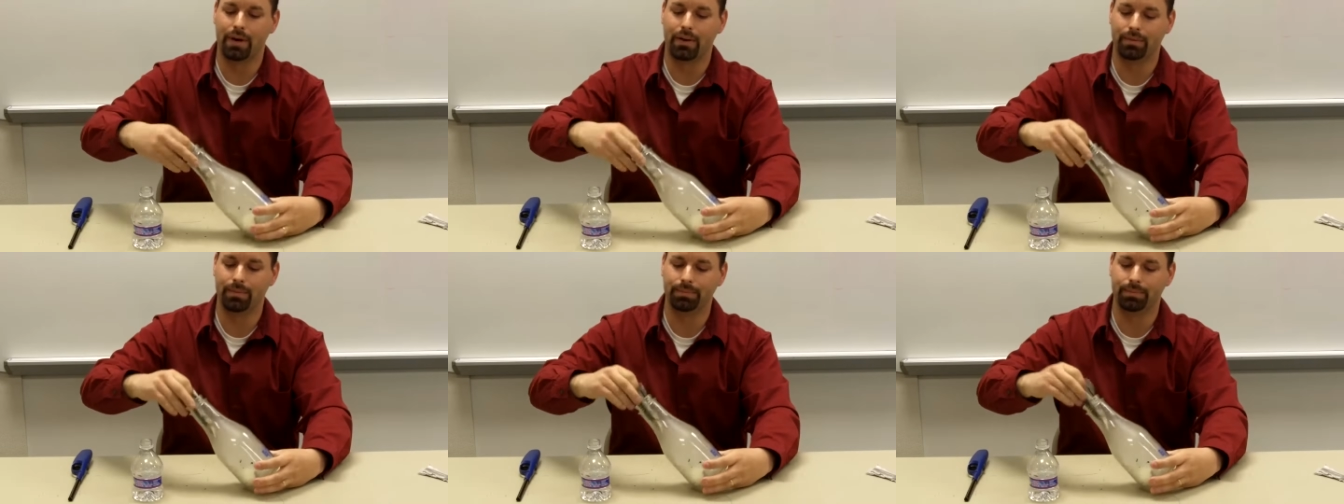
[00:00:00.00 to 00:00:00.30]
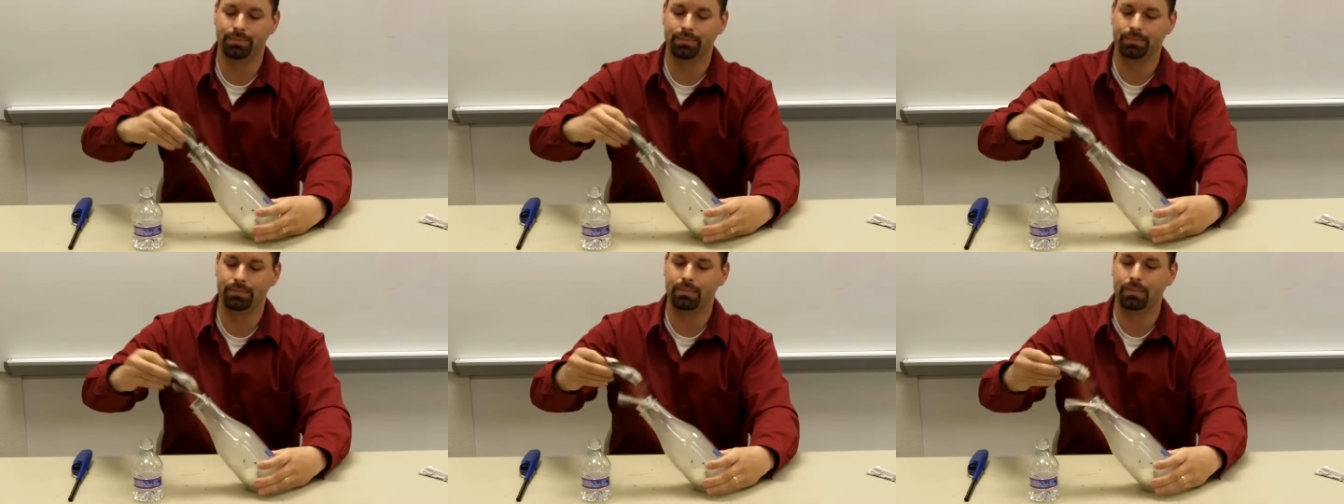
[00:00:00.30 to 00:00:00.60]
out.
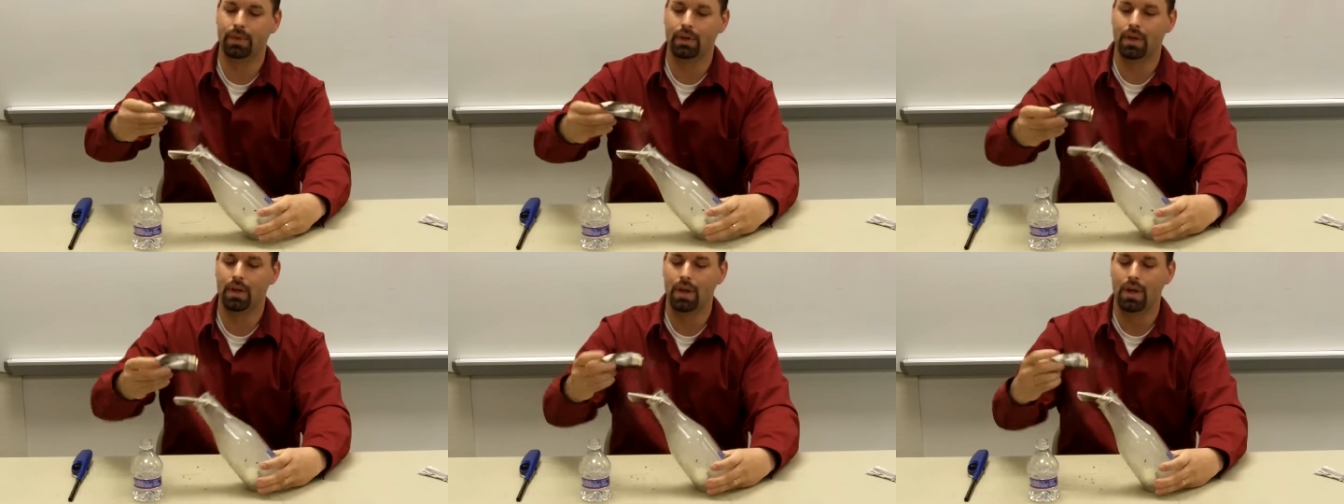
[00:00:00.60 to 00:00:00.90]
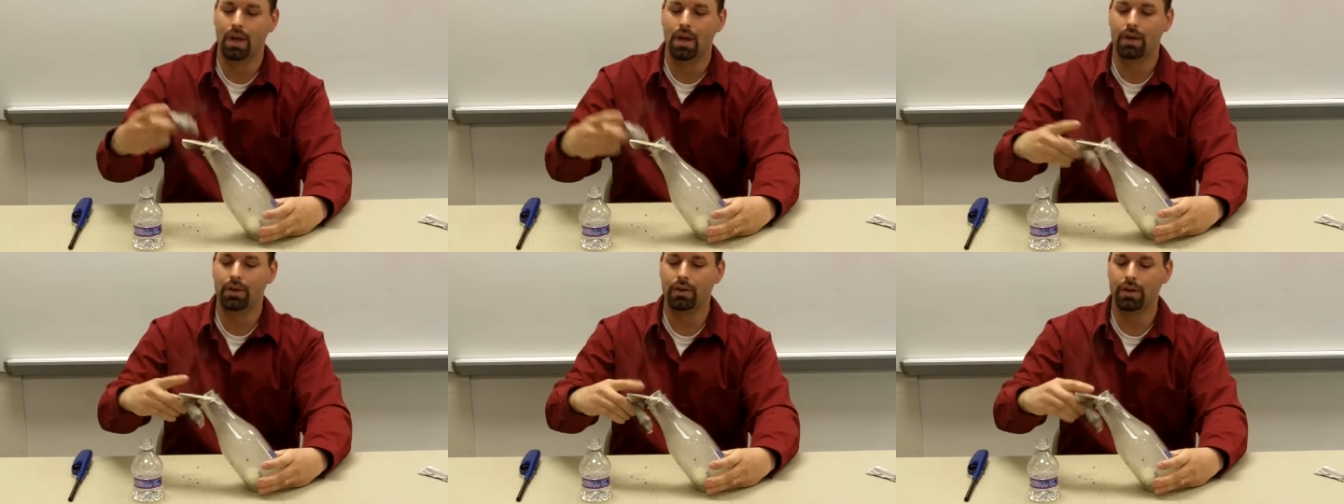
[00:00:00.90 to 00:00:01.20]

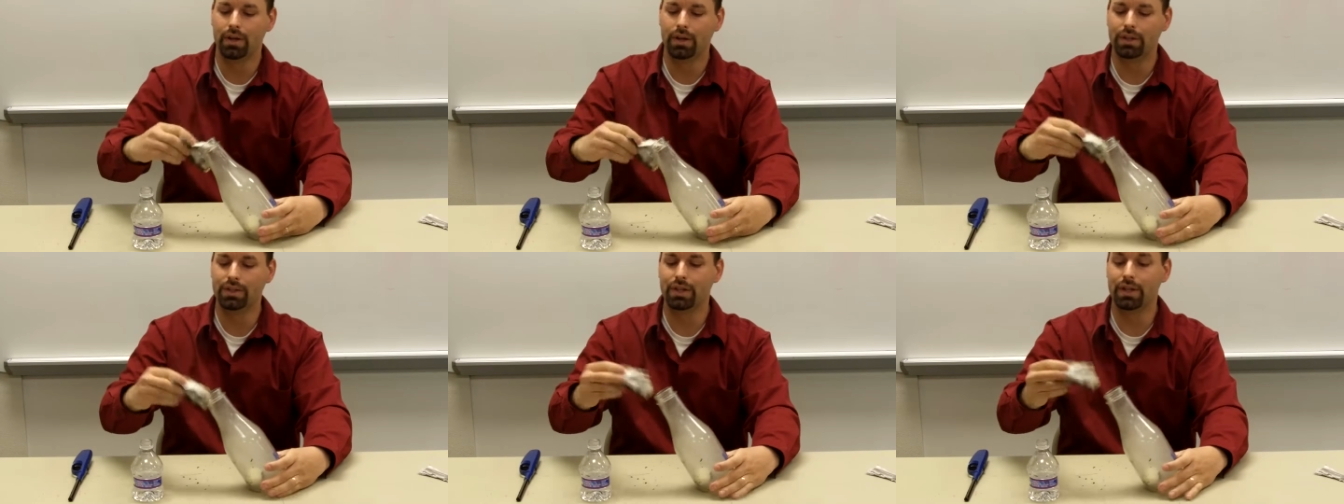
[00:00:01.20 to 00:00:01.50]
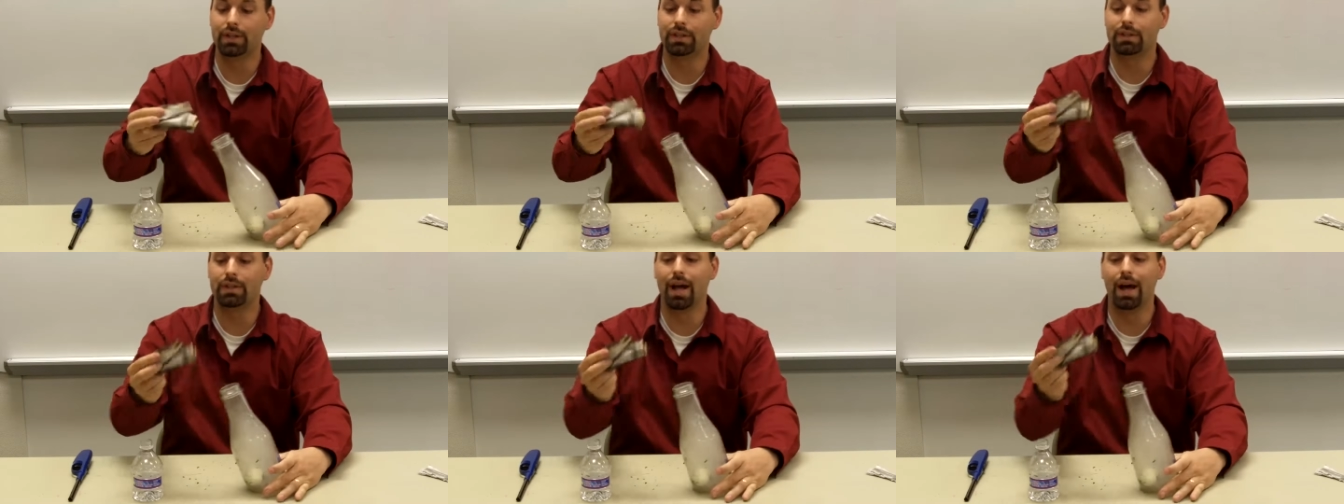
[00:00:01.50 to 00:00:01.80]
You're going to
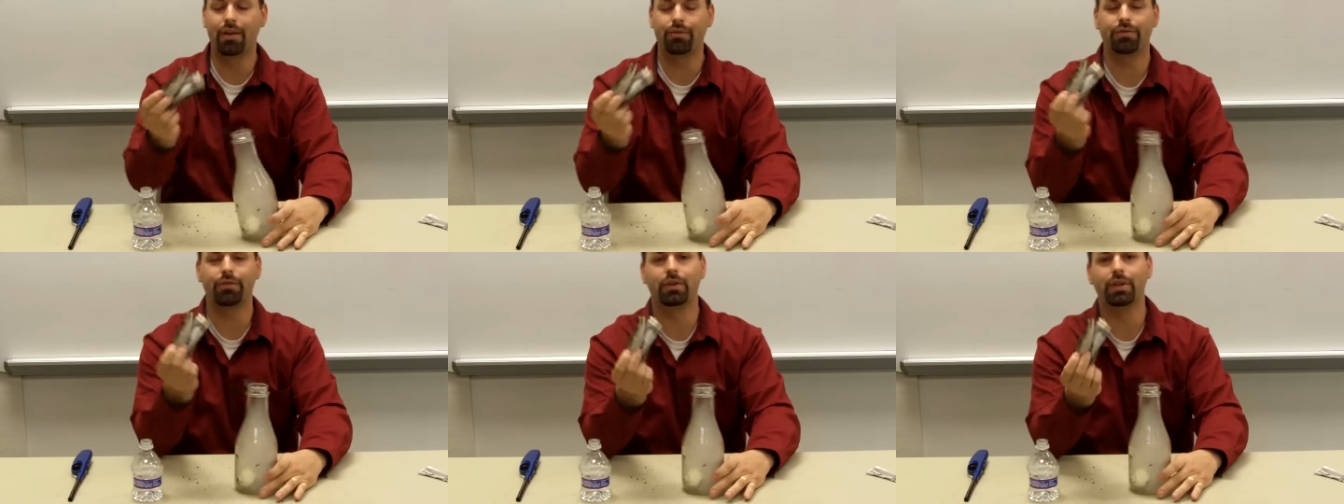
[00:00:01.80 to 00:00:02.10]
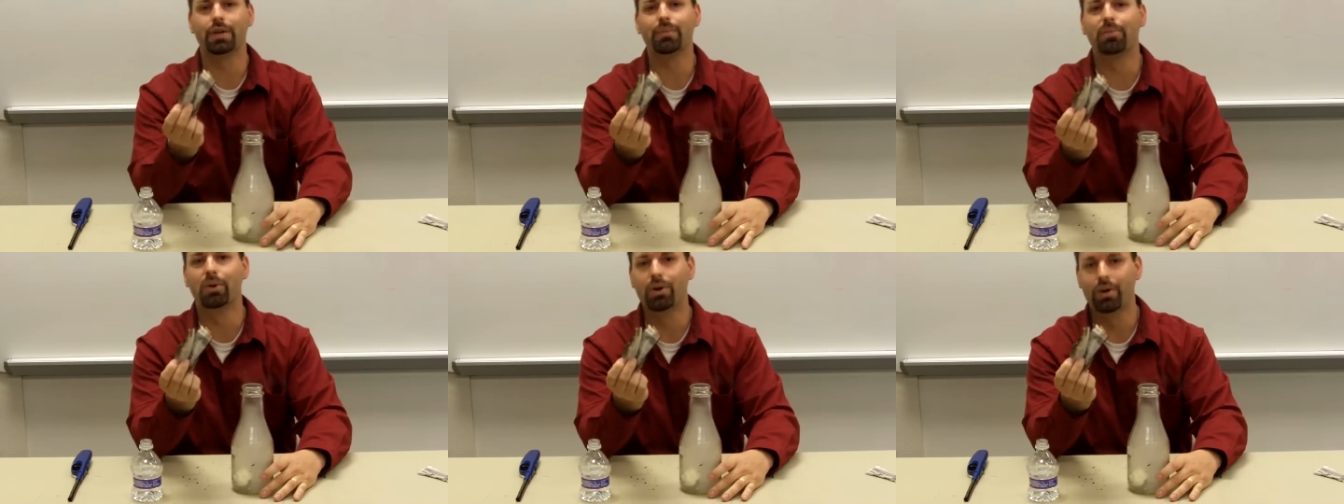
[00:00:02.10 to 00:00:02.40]
see it's not
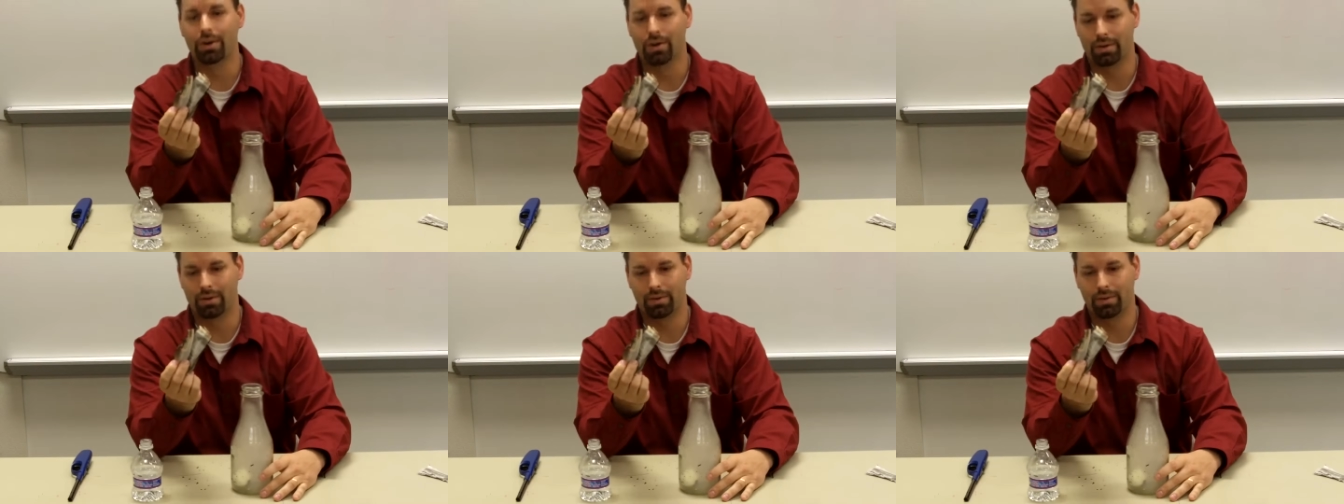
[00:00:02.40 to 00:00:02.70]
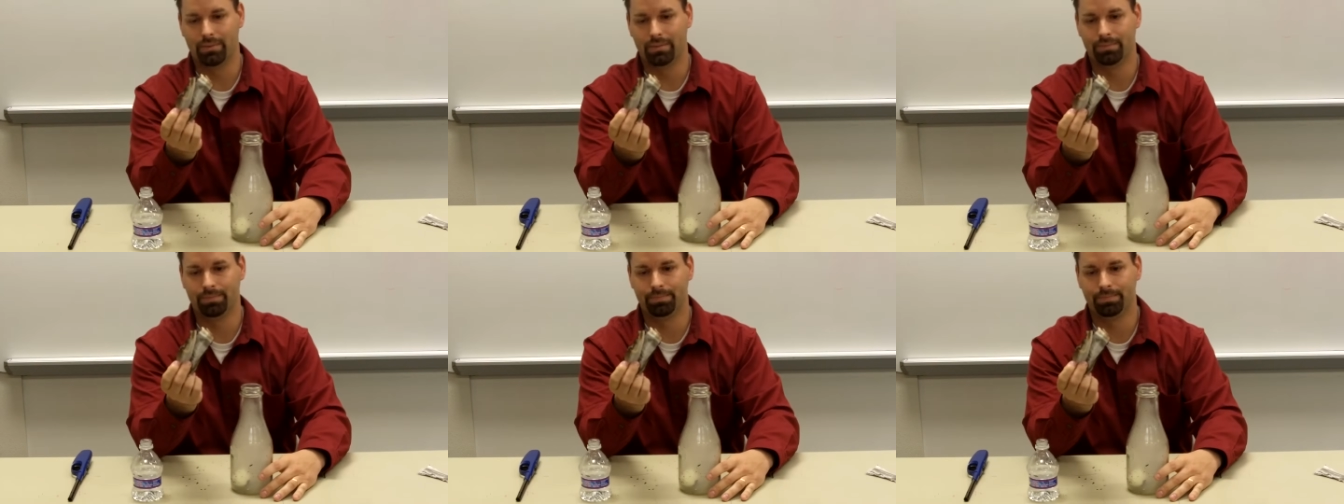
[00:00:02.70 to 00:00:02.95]
fully burned.